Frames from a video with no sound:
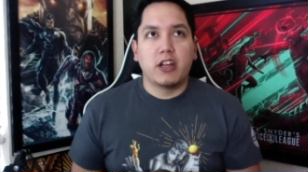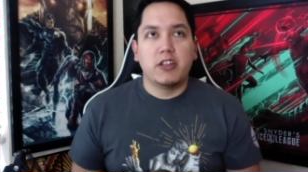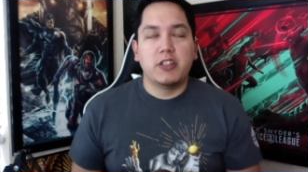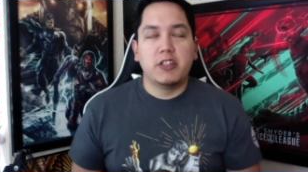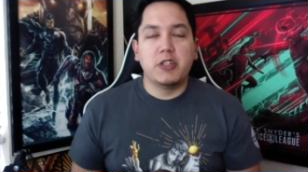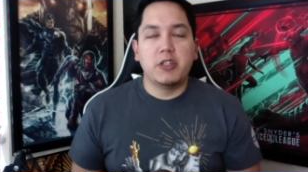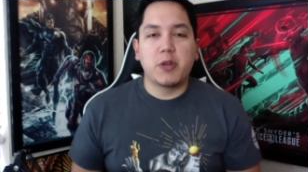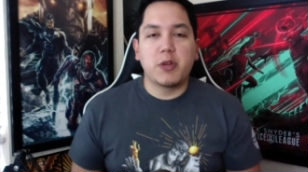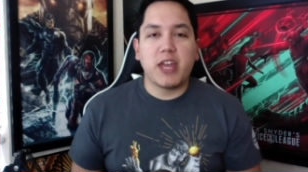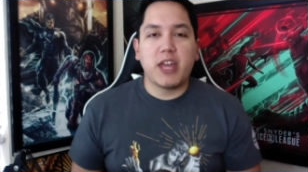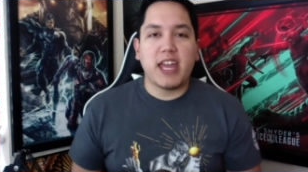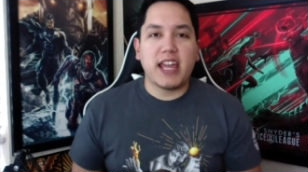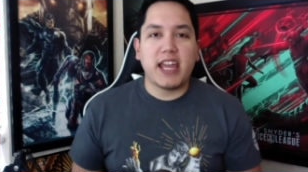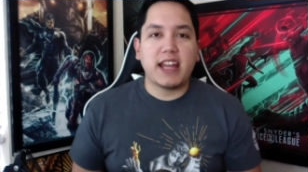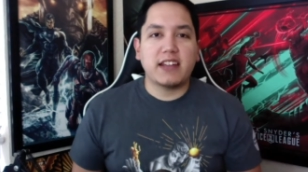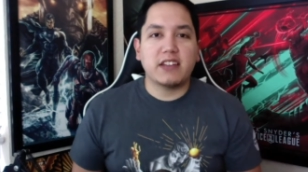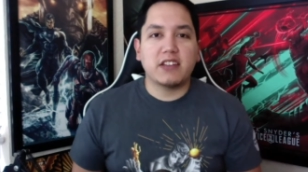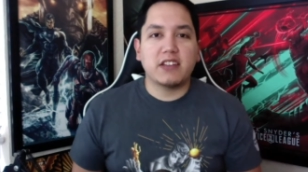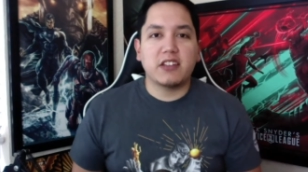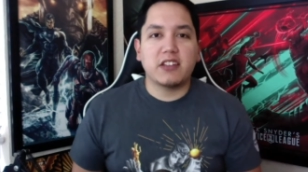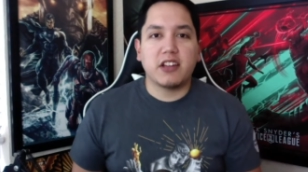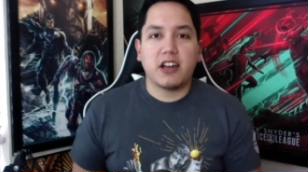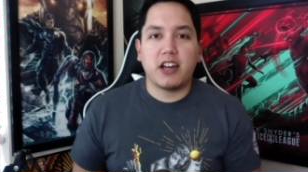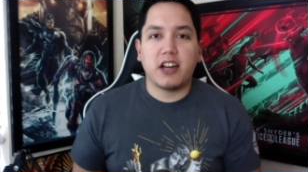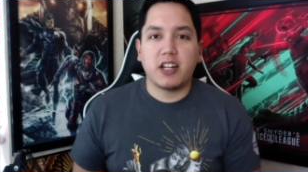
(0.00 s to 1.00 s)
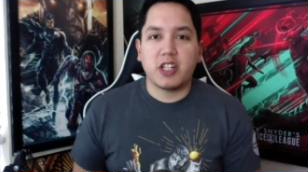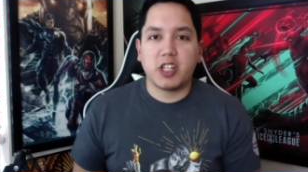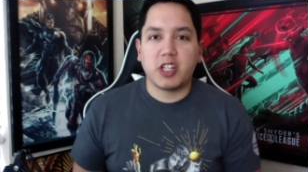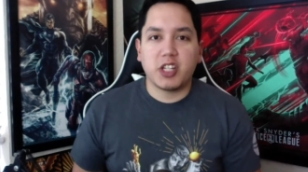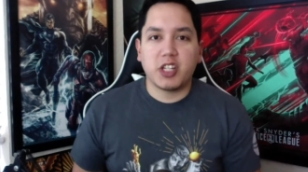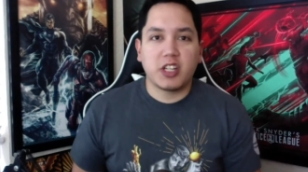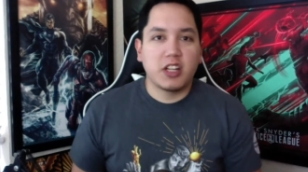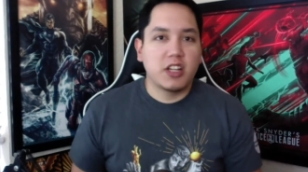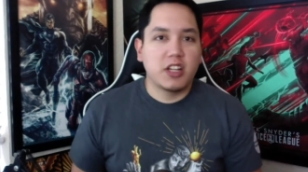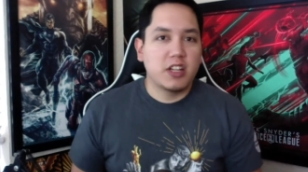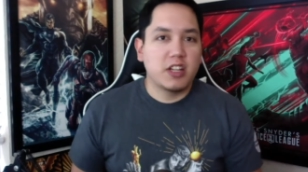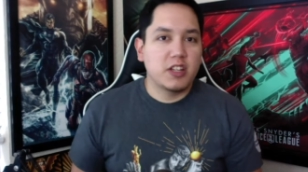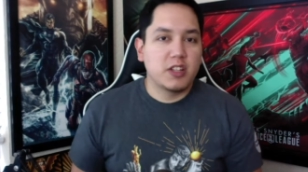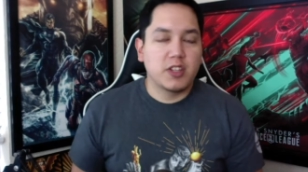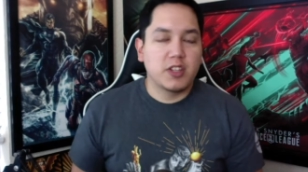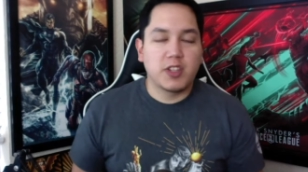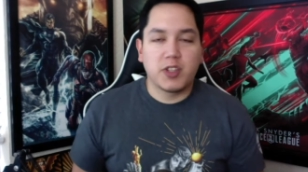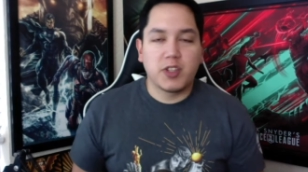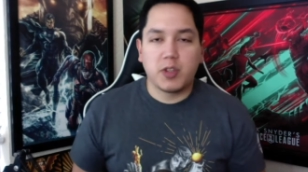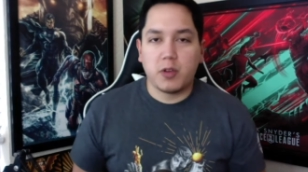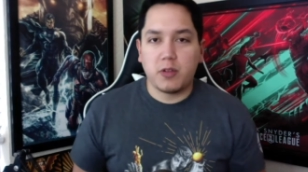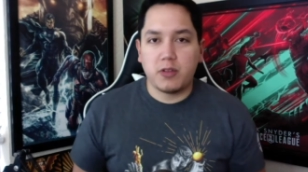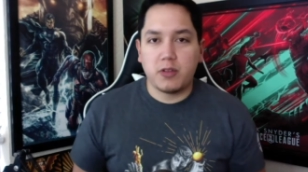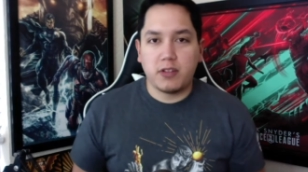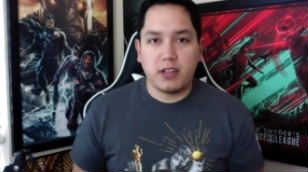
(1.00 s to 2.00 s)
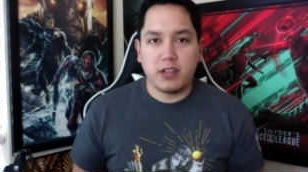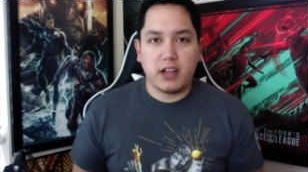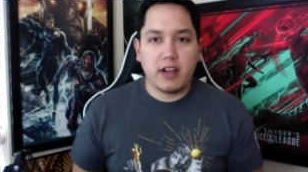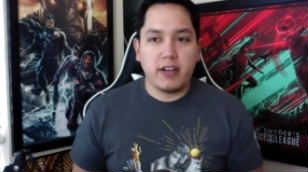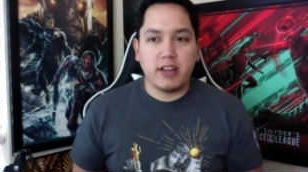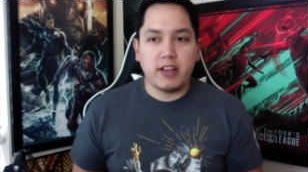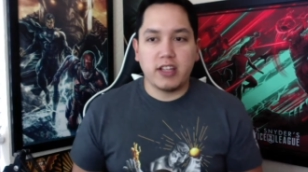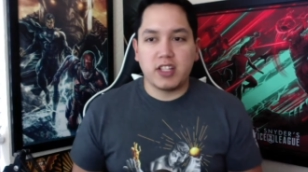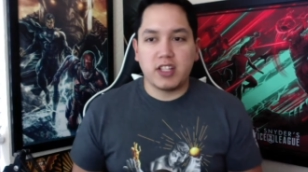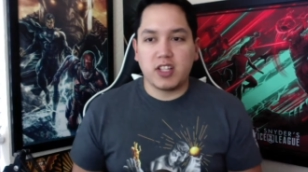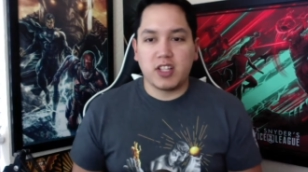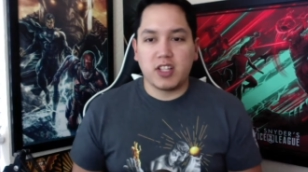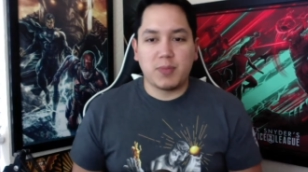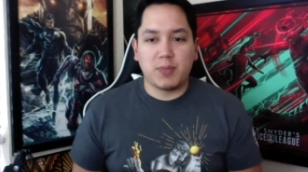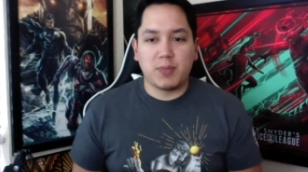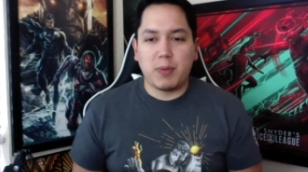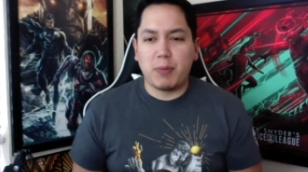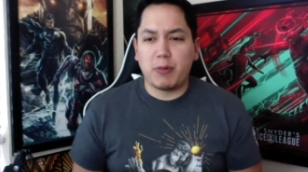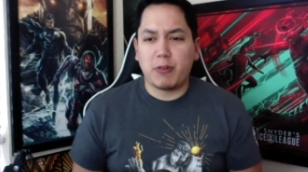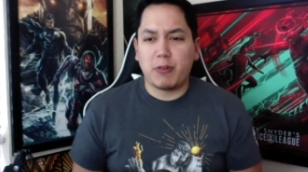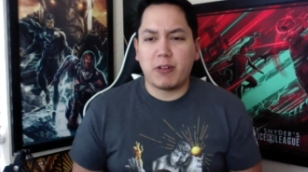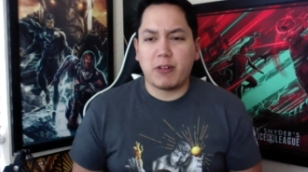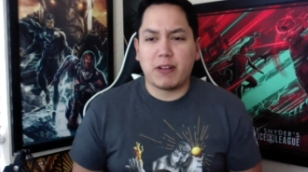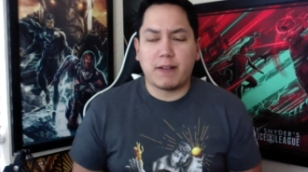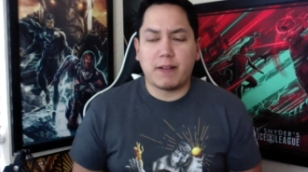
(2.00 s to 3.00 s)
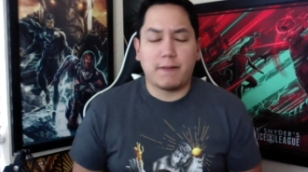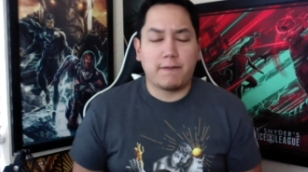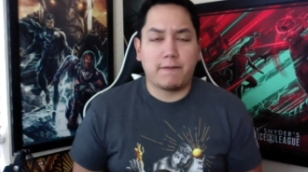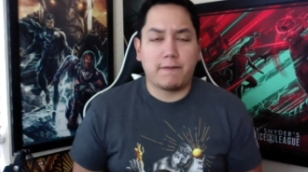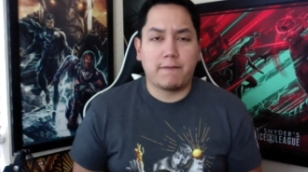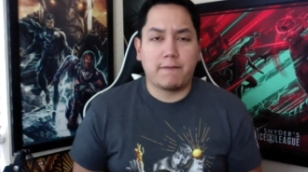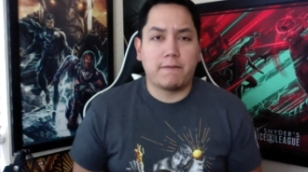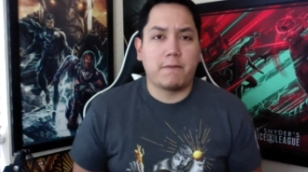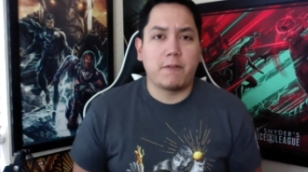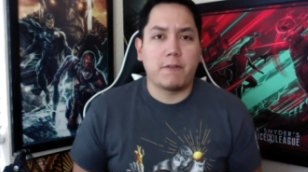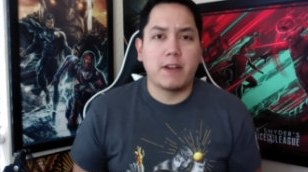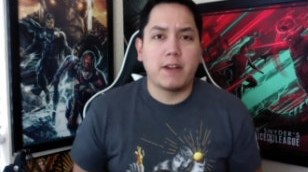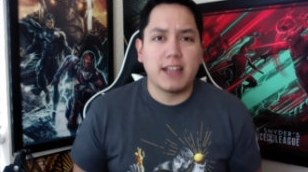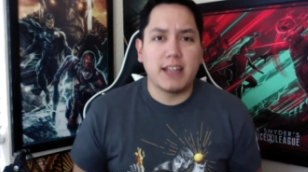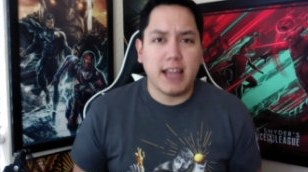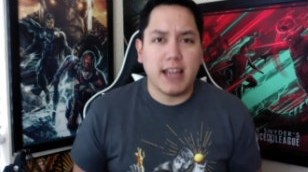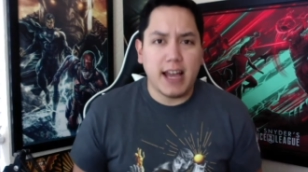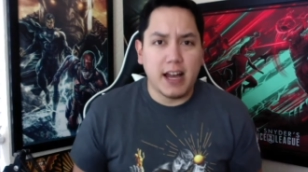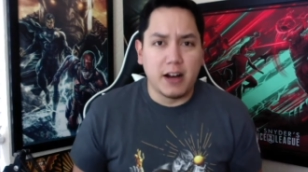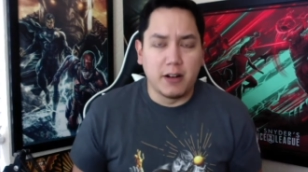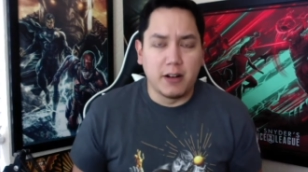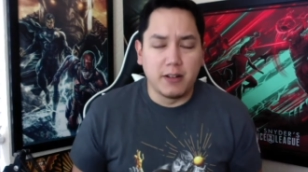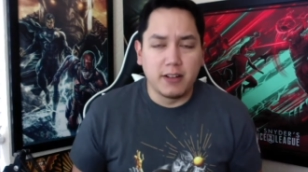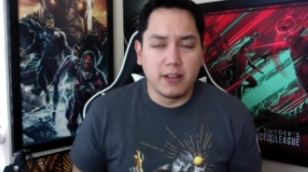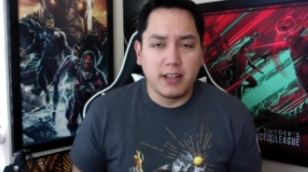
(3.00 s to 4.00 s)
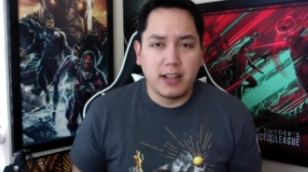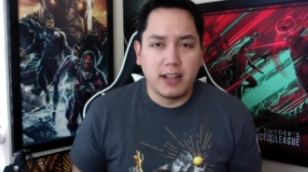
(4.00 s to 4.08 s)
you can't touch certain areas because people are going to freak out.